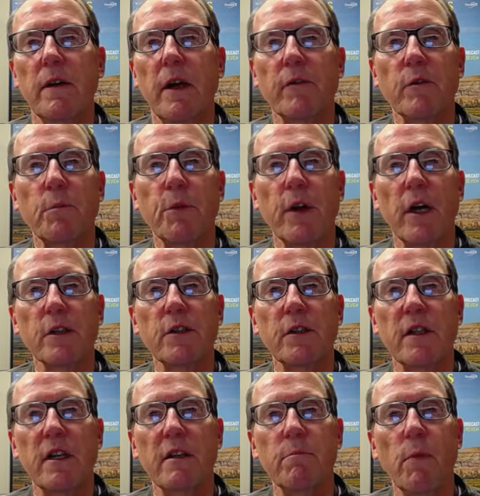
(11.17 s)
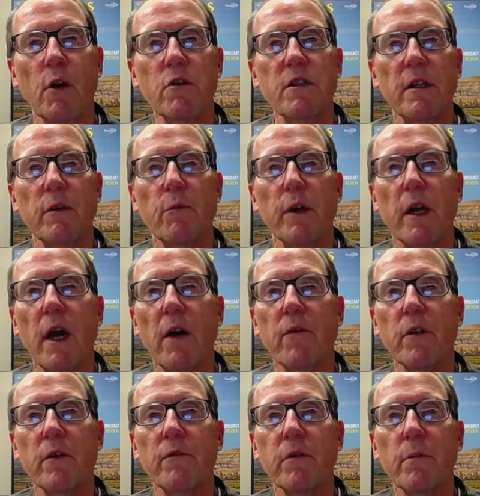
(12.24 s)
after production had mostly
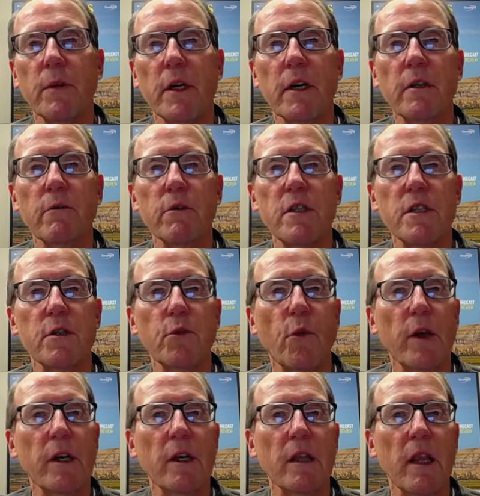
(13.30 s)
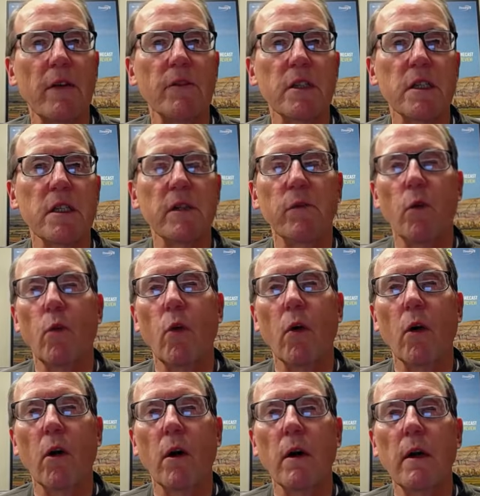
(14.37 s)
recovered from the country's 2011 civil
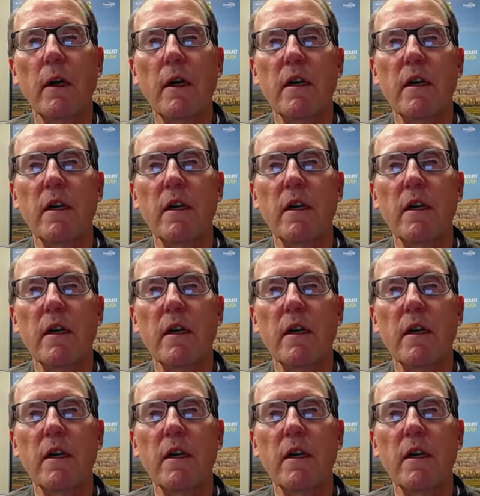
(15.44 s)
war,